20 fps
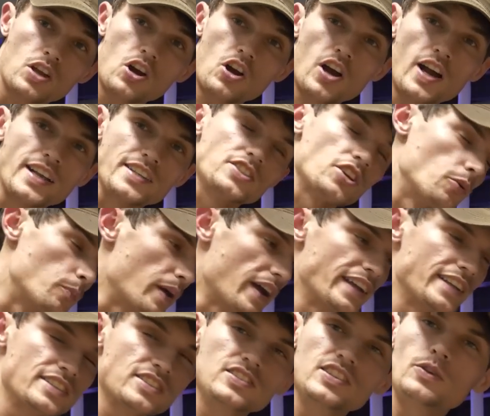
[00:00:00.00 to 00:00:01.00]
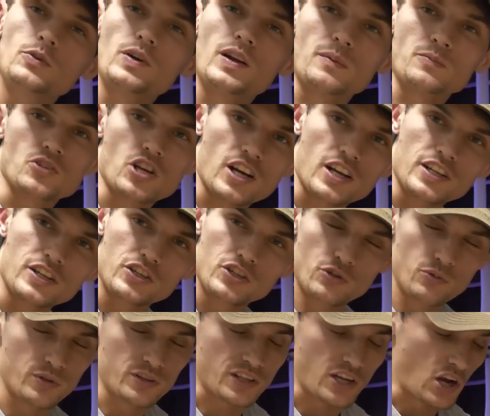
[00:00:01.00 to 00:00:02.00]
All right, so basically what I'm trying to
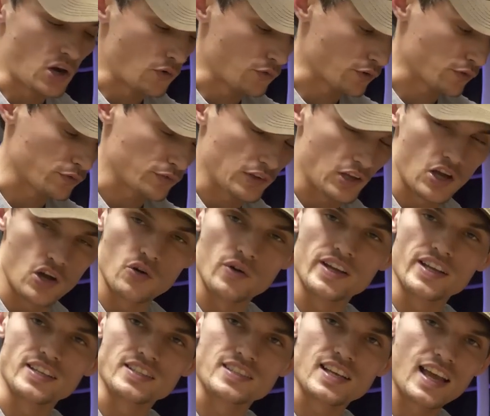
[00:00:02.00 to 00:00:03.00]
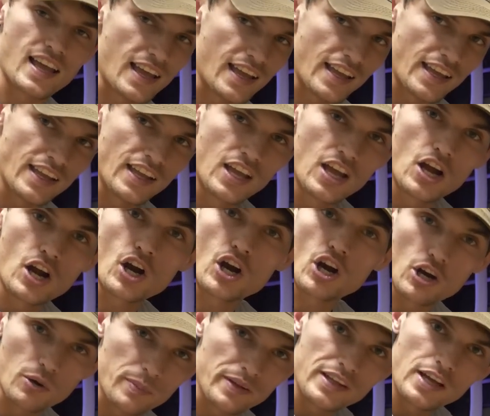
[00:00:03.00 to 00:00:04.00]
do with the overflow is a
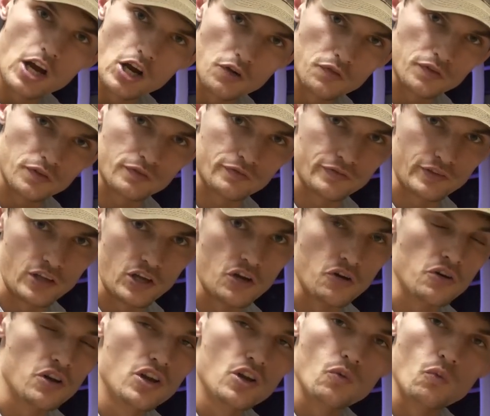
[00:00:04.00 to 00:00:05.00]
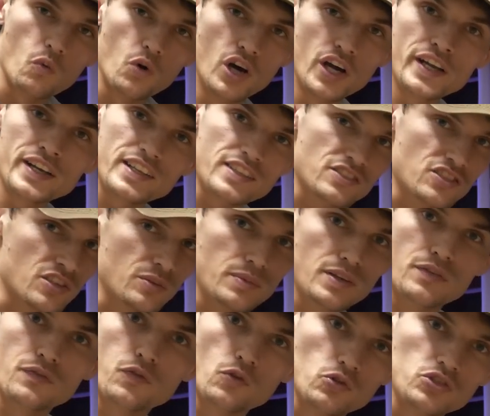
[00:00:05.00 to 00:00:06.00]
Herbie overflow. One is gonna
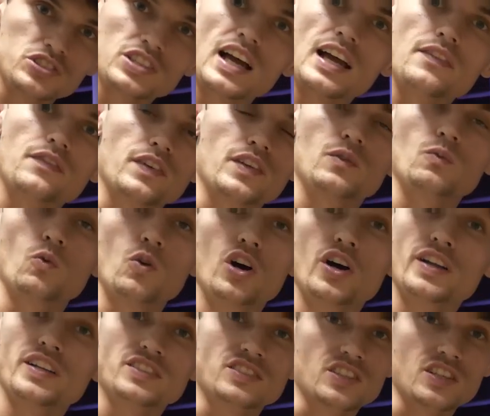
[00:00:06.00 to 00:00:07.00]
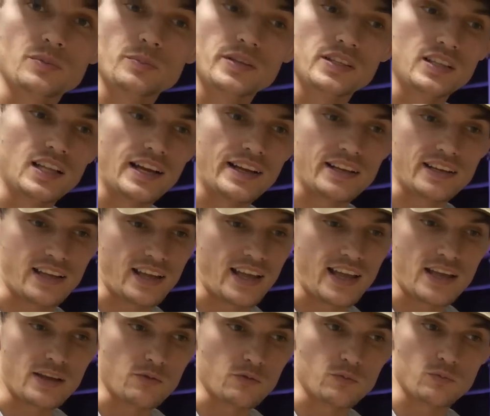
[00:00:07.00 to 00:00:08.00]
be full siphon, one is gonna be like
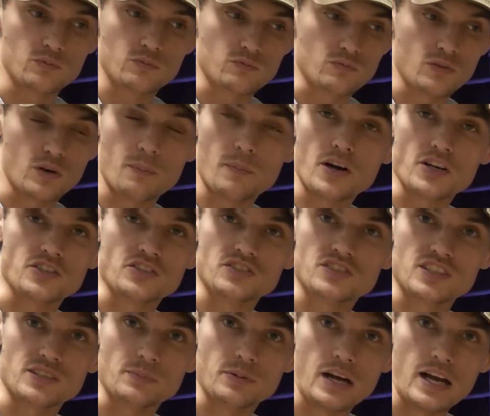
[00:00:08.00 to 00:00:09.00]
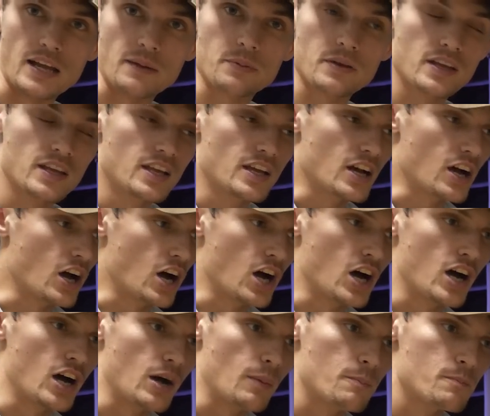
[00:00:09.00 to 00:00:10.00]
a emergency pipe.
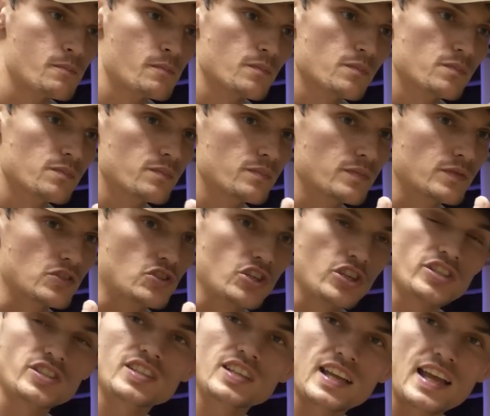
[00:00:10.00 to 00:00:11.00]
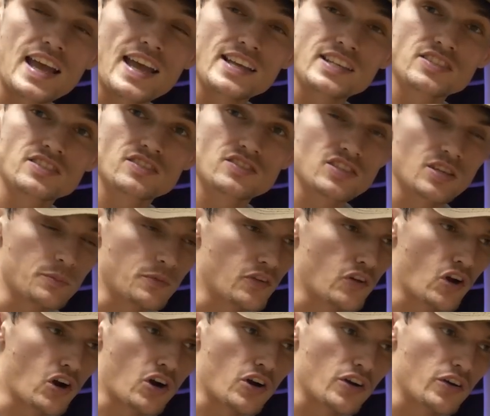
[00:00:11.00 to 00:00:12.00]
Uh, just in case some of
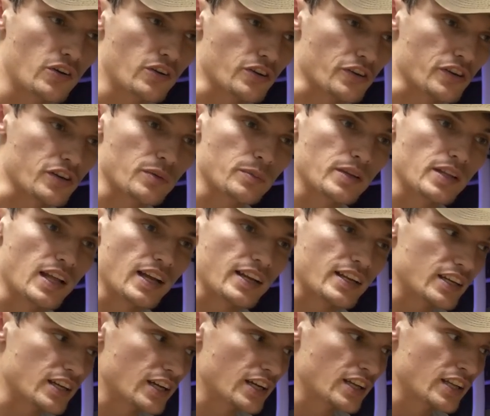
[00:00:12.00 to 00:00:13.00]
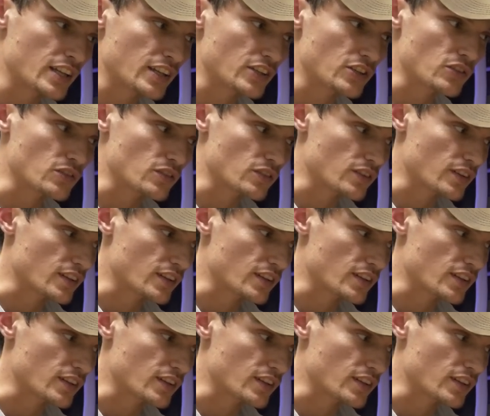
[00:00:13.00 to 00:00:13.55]
y'all are, are going to be like, uh, you,